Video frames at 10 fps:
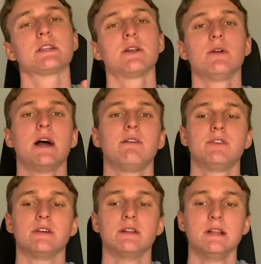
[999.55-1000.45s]
I don't have
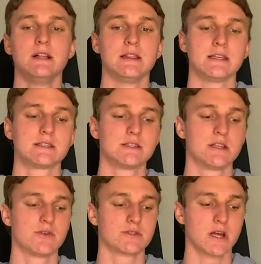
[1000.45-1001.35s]
to listen to
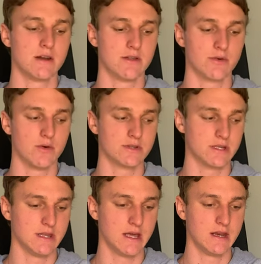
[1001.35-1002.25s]
those kind of thoughts,
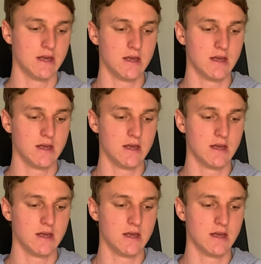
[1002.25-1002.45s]
and that